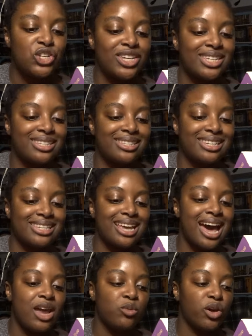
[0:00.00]
to
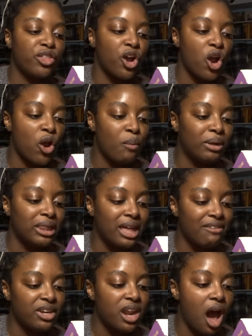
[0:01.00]
decide whether her
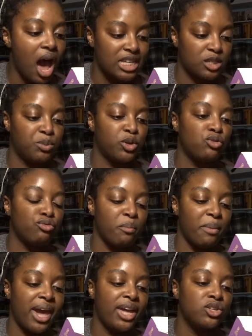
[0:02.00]
beloved hospital
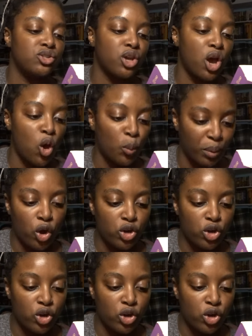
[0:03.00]
remains open.